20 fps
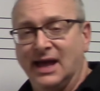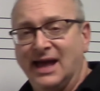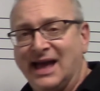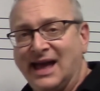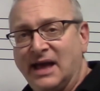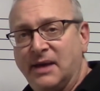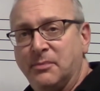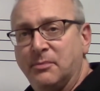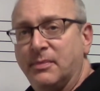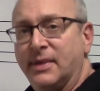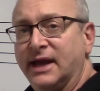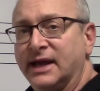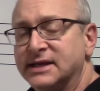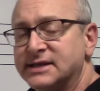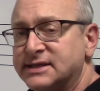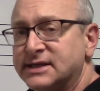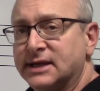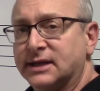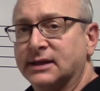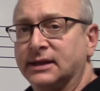And
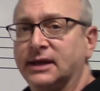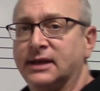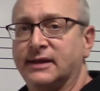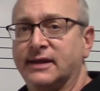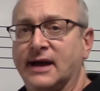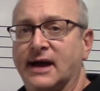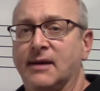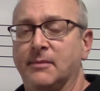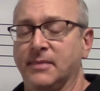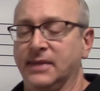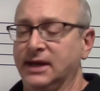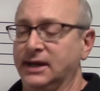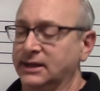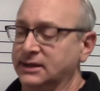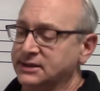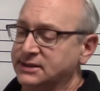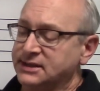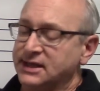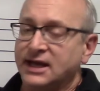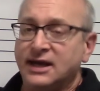basically that
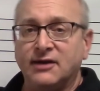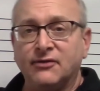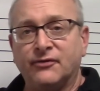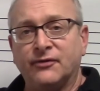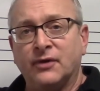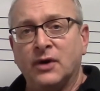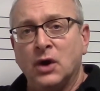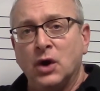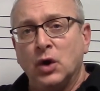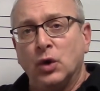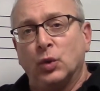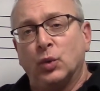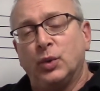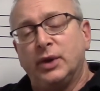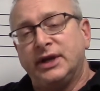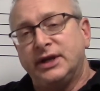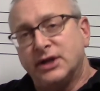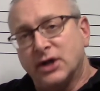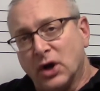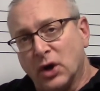means if we
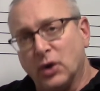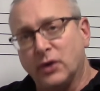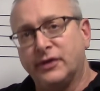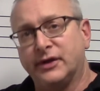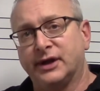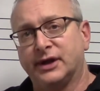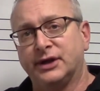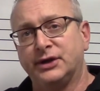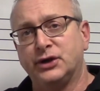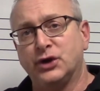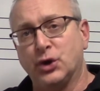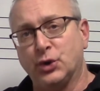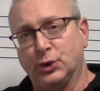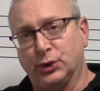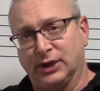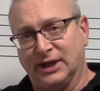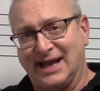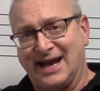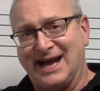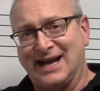know that a note
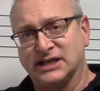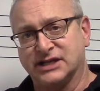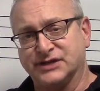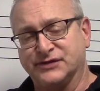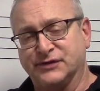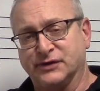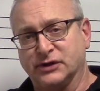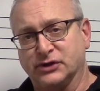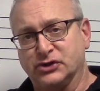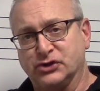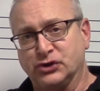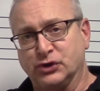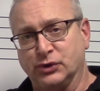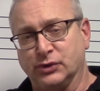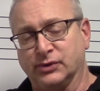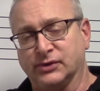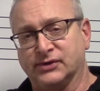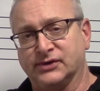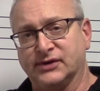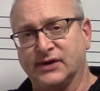lasts for a certain
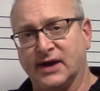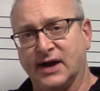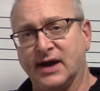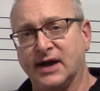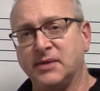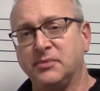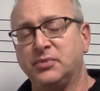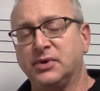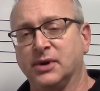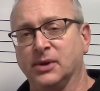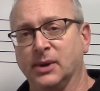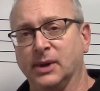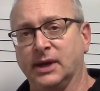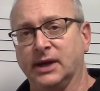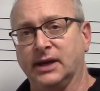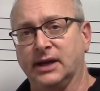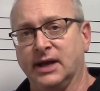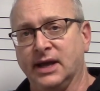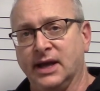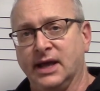time period,
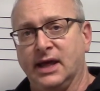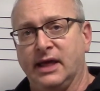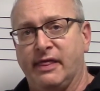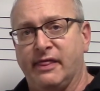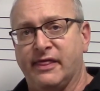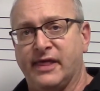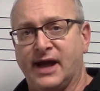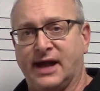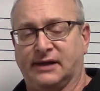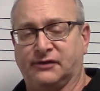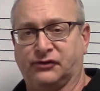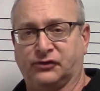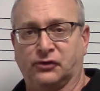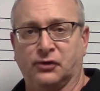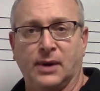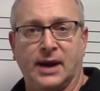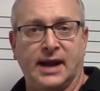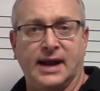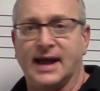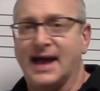that's
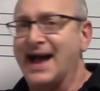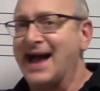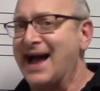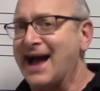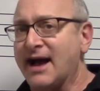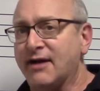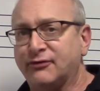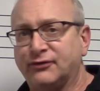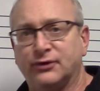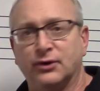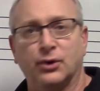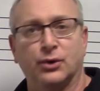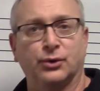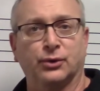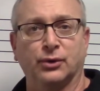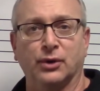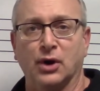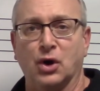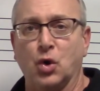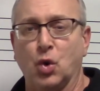great, a half note or
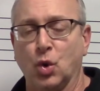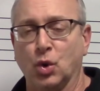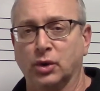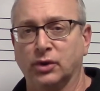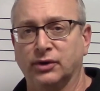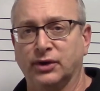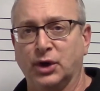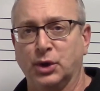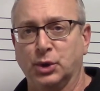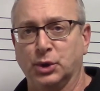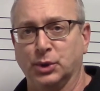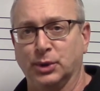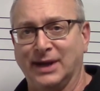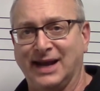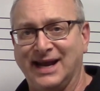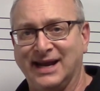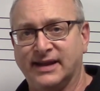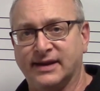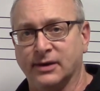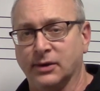a quarter note or an
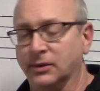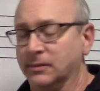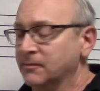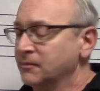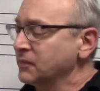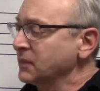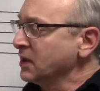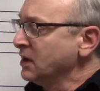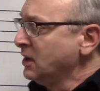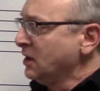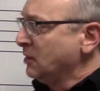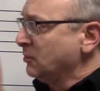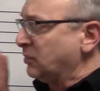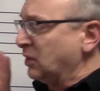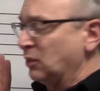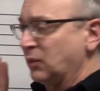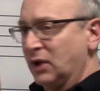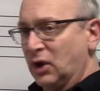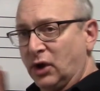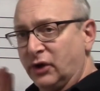eighth note. But
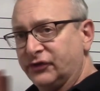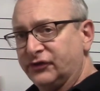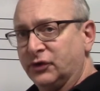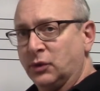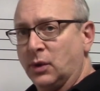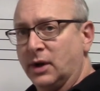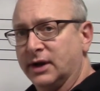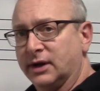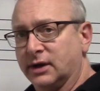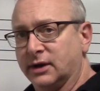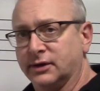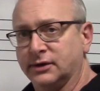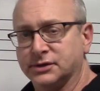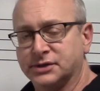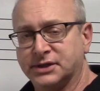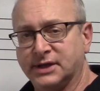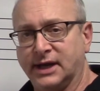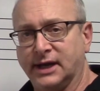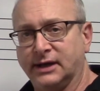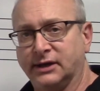we also want to
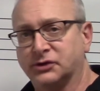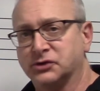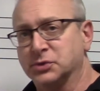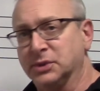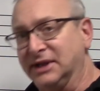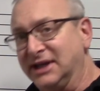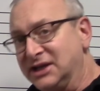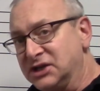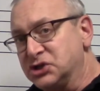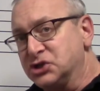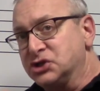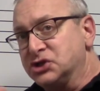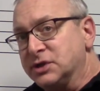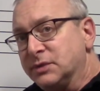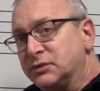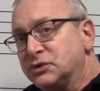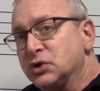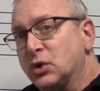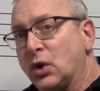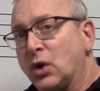understand its relationship
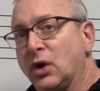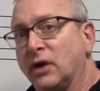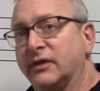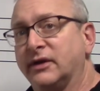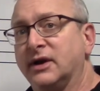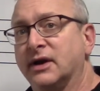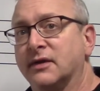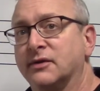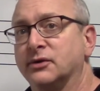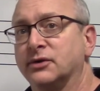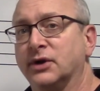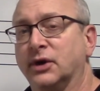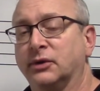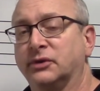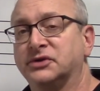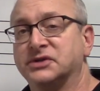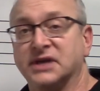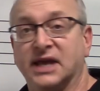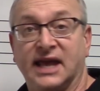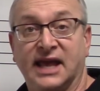to all the other notes
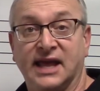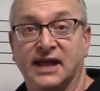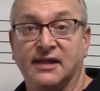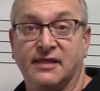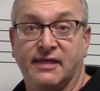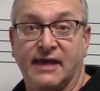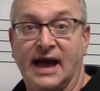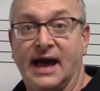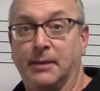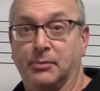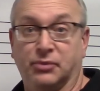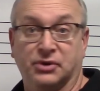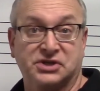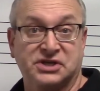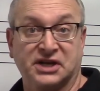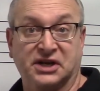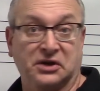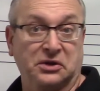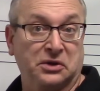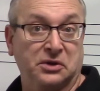in that
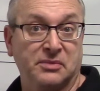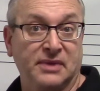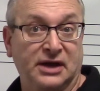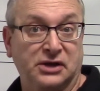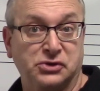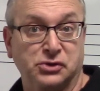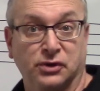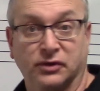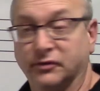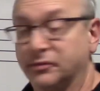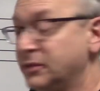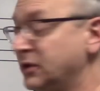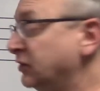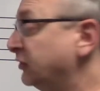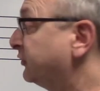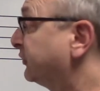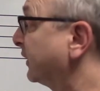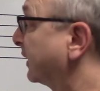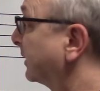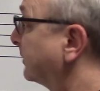particular measure of
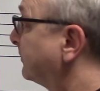music.